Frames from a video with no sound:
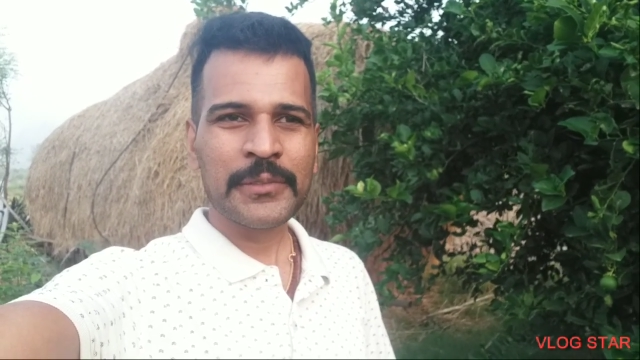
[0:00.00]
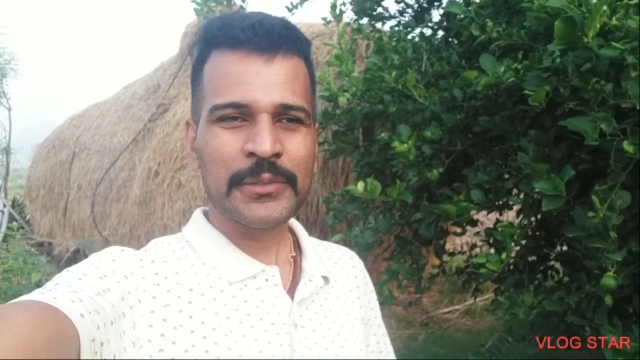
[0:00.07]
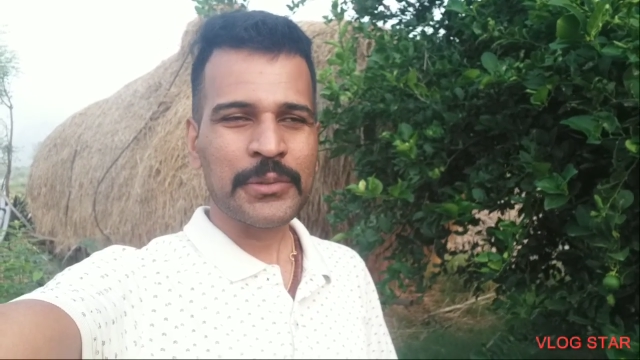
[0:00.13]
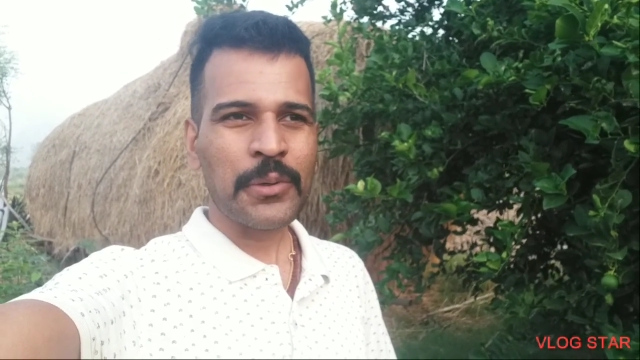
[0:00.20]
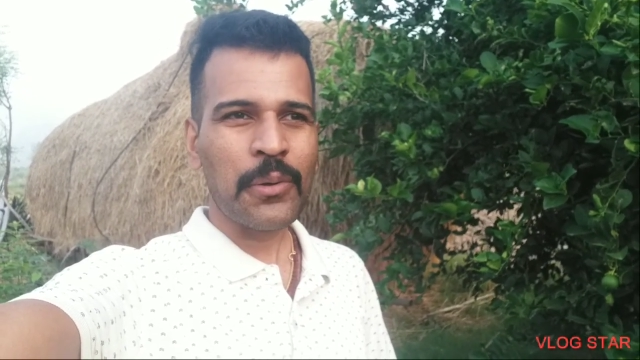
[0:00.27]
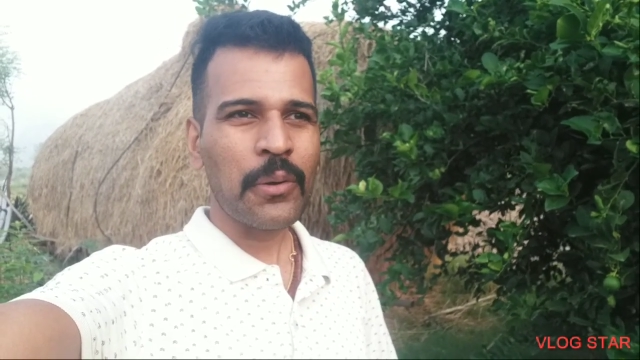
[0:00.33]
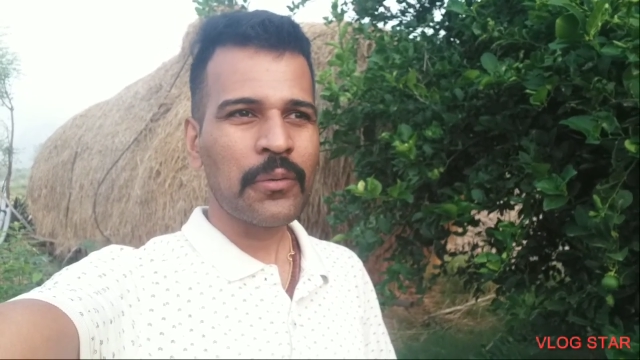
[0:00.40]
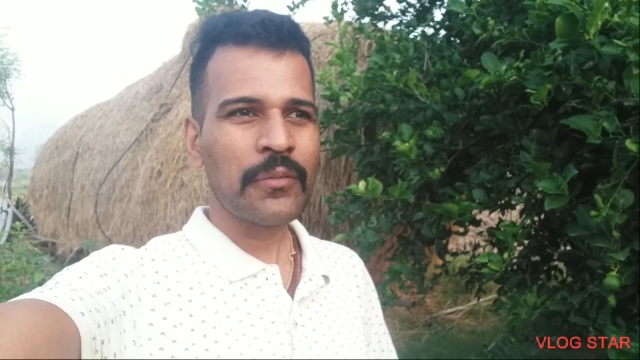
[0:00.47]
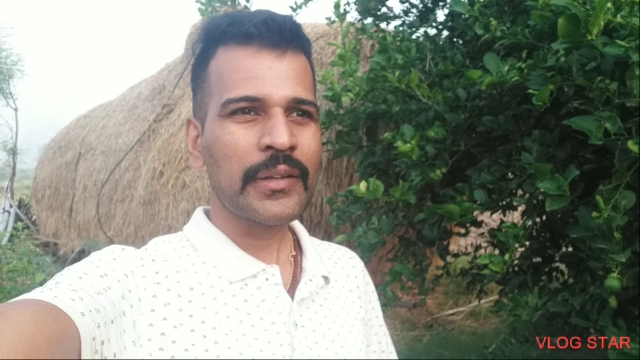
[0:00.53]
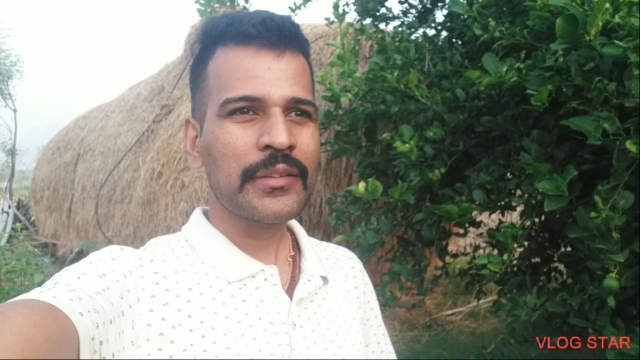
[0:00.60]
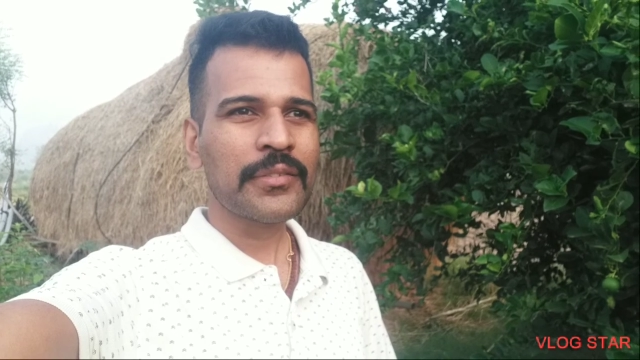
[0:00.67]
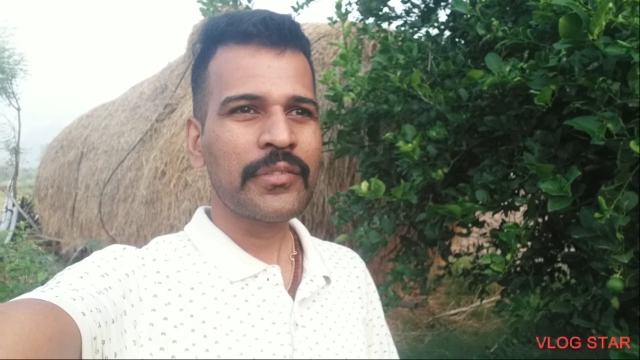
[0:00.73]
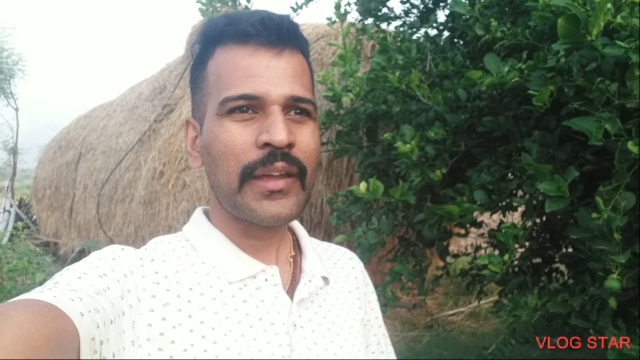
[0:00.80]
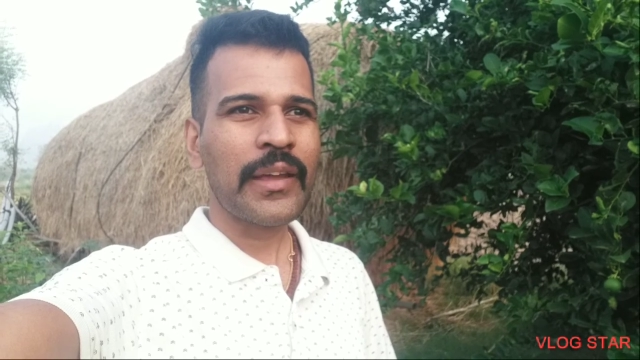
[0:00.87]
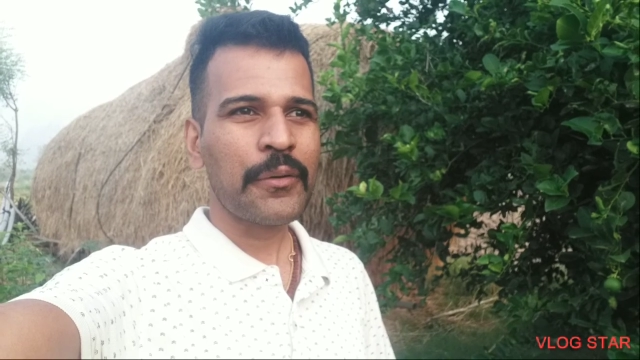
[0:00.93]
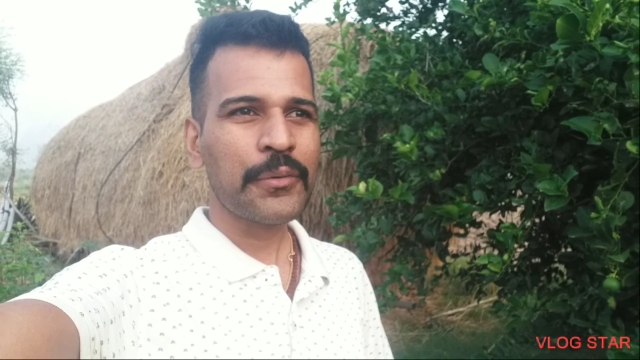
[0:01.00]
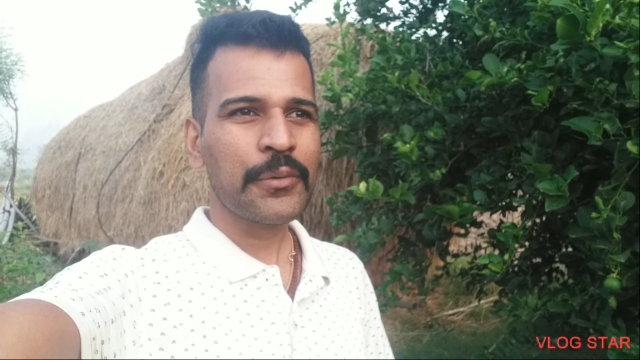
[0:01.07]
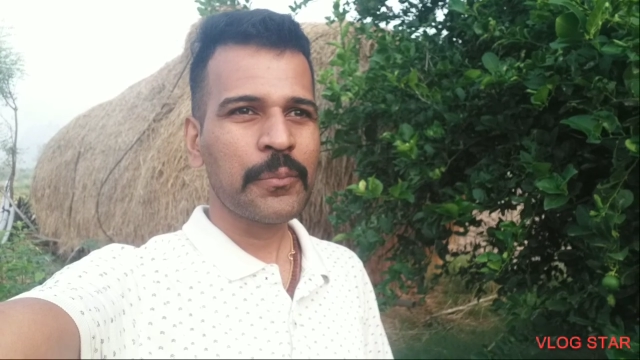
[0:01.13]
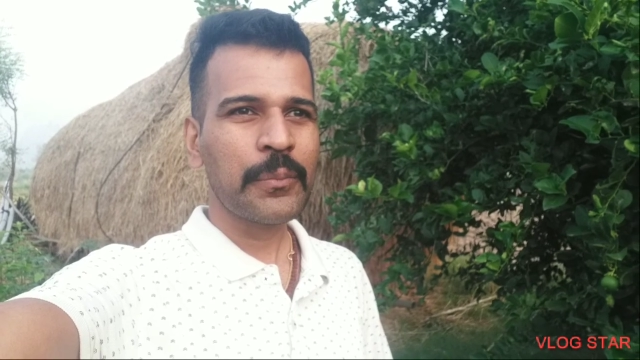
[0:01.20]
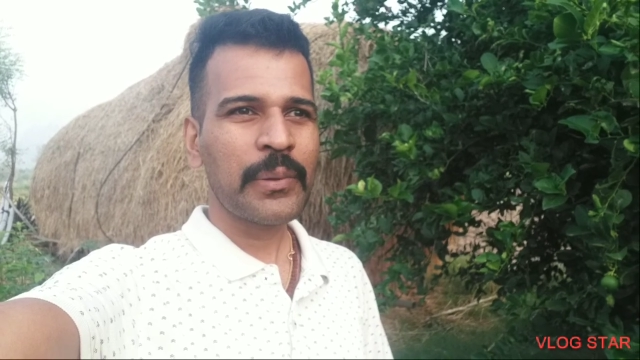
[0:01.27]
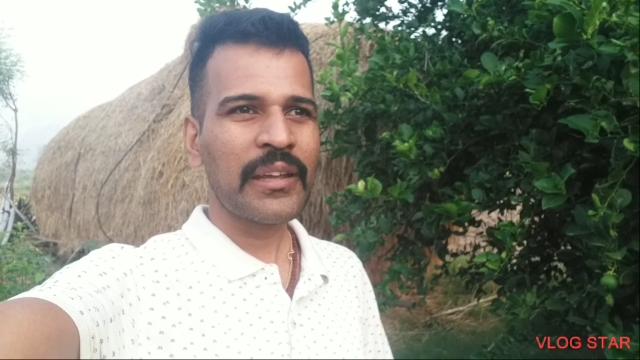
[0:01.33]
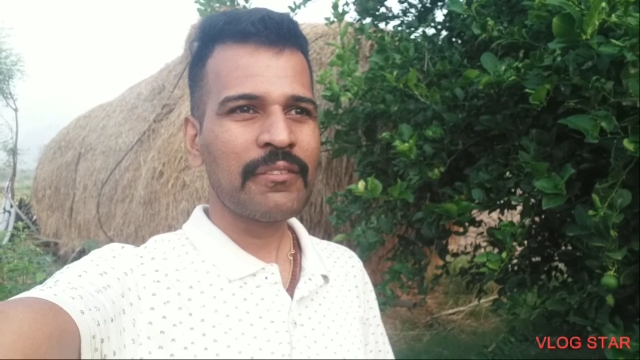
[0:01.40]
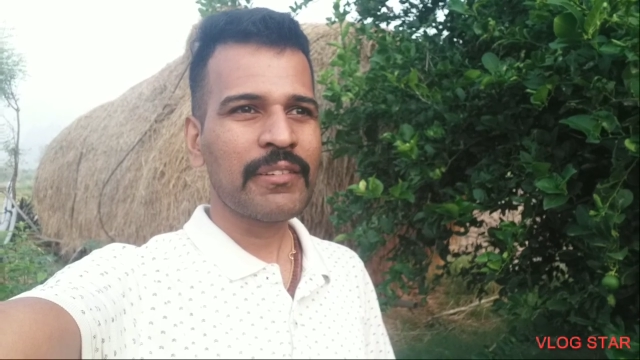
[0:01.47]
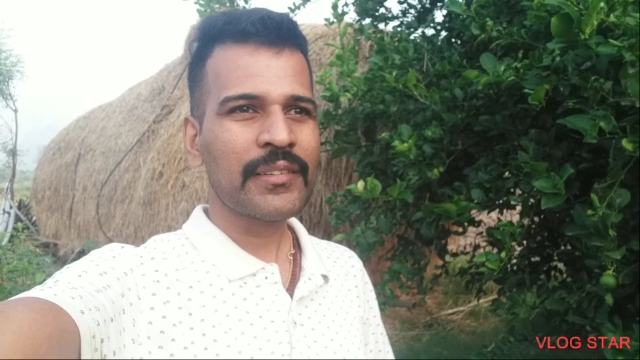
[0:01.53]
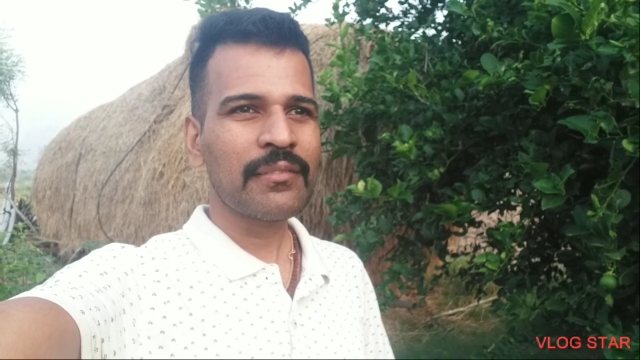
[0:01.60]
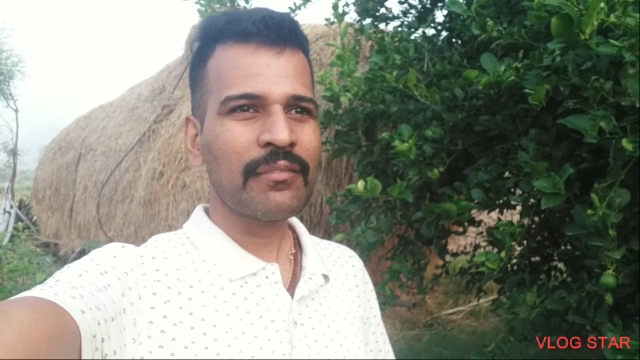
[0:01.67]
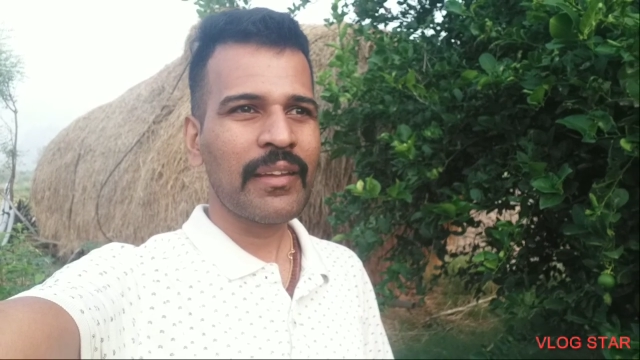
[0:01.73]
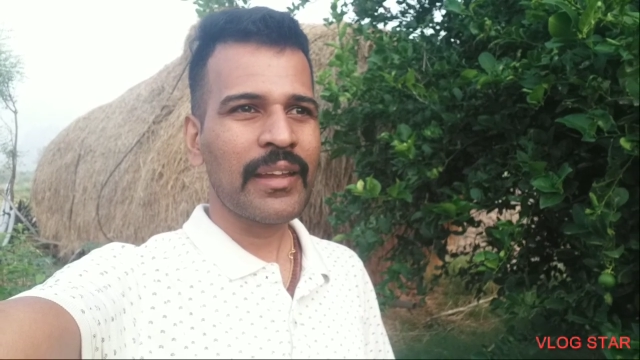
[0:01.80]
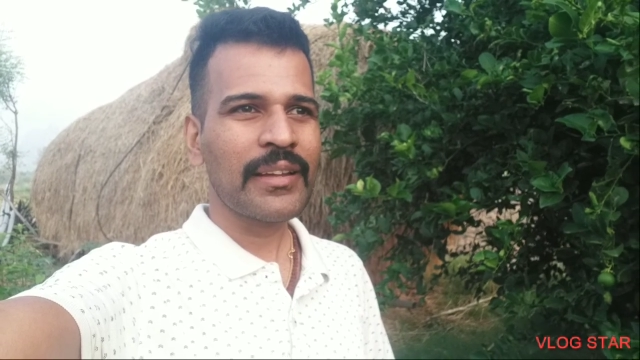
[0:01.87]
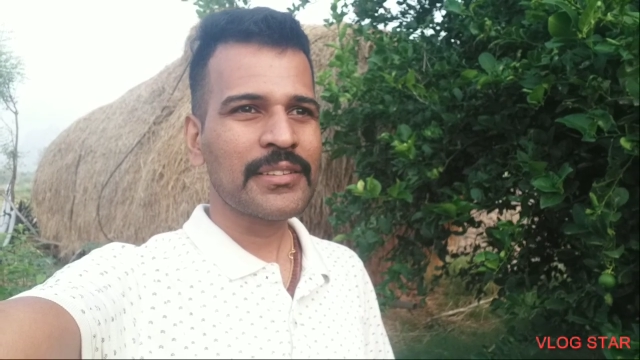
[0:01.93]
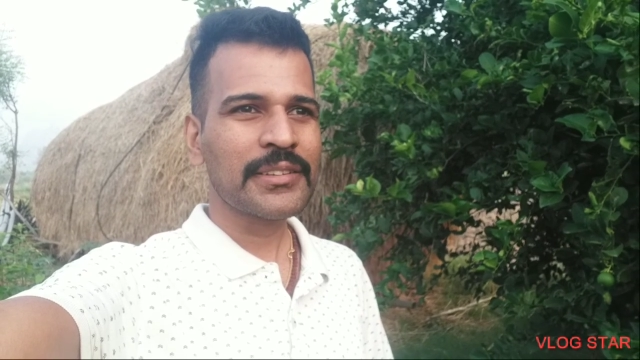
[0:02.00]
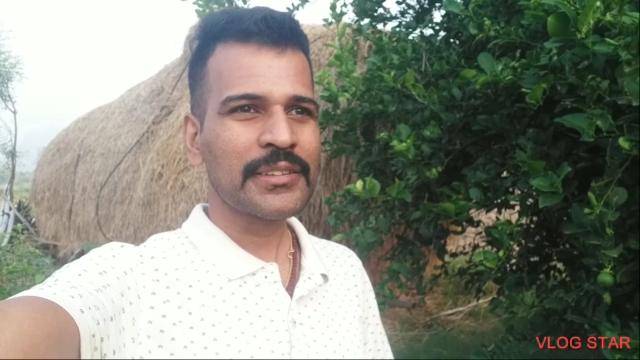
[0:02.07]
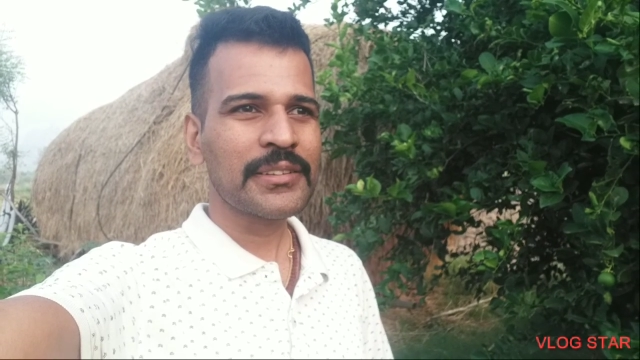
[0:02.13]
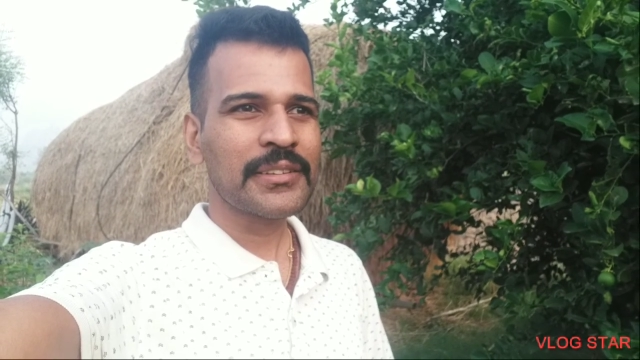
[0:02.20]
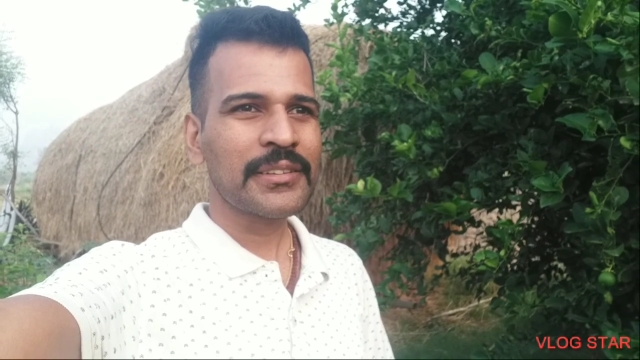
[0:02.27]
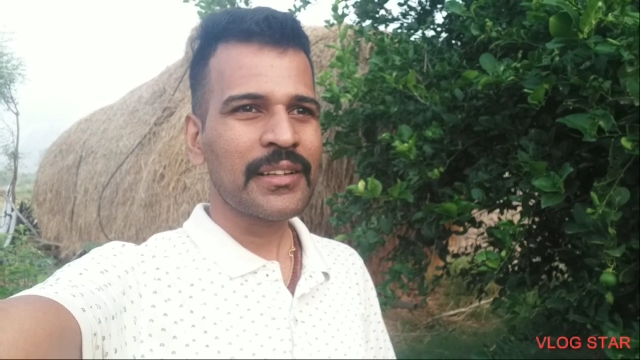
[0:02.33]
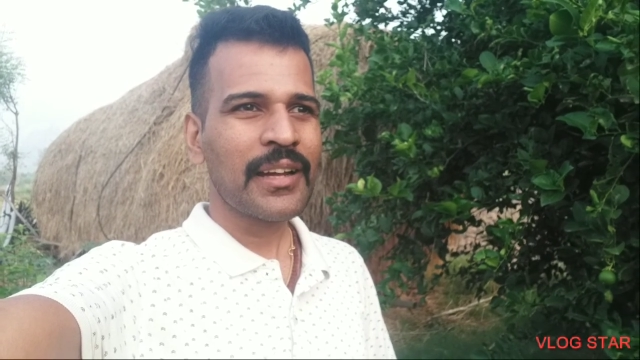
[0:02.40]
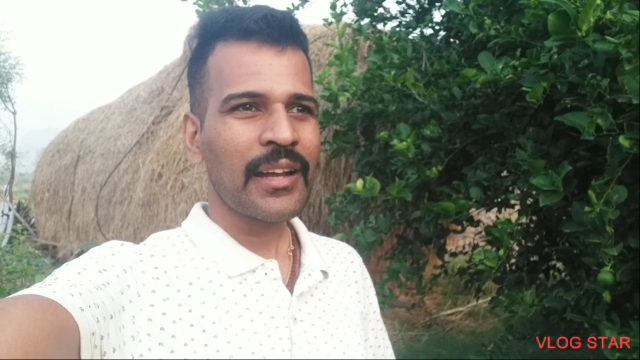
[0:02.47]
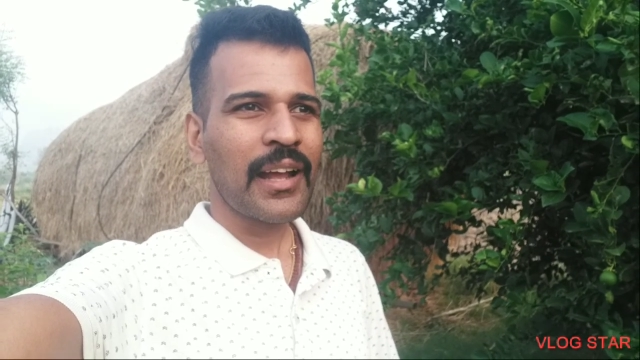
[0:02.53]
So always we have to be with nature,